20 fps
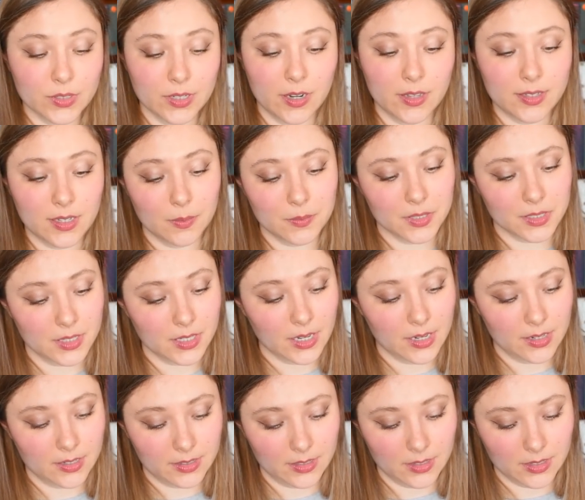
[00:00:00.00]
and it seems like the
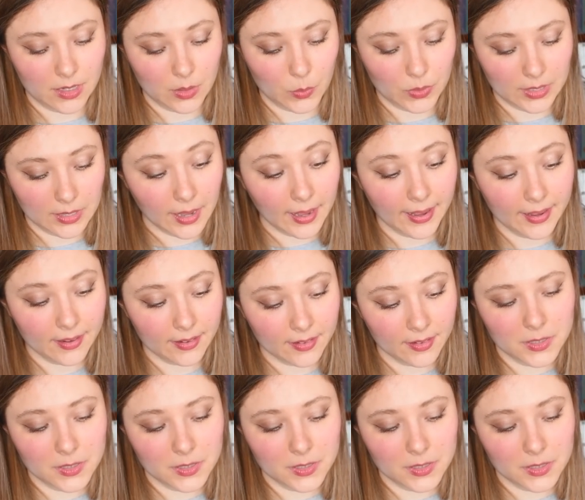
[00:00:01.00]
kind of thing that I would like.